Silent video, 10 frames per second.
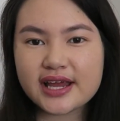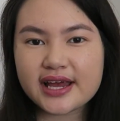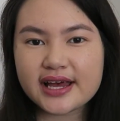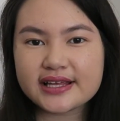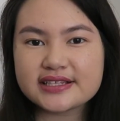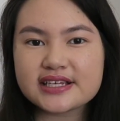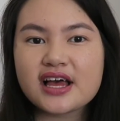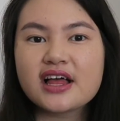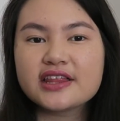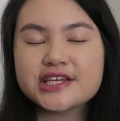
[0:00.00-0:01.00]
and
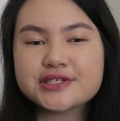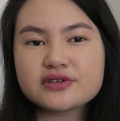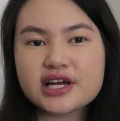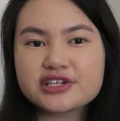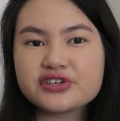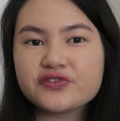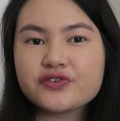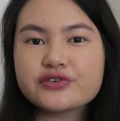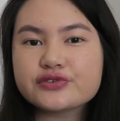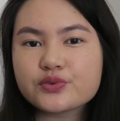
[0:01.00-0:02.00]
this one actually
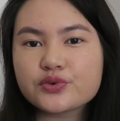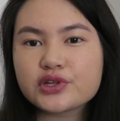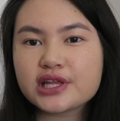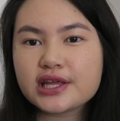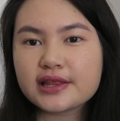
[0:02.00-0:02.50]
feels really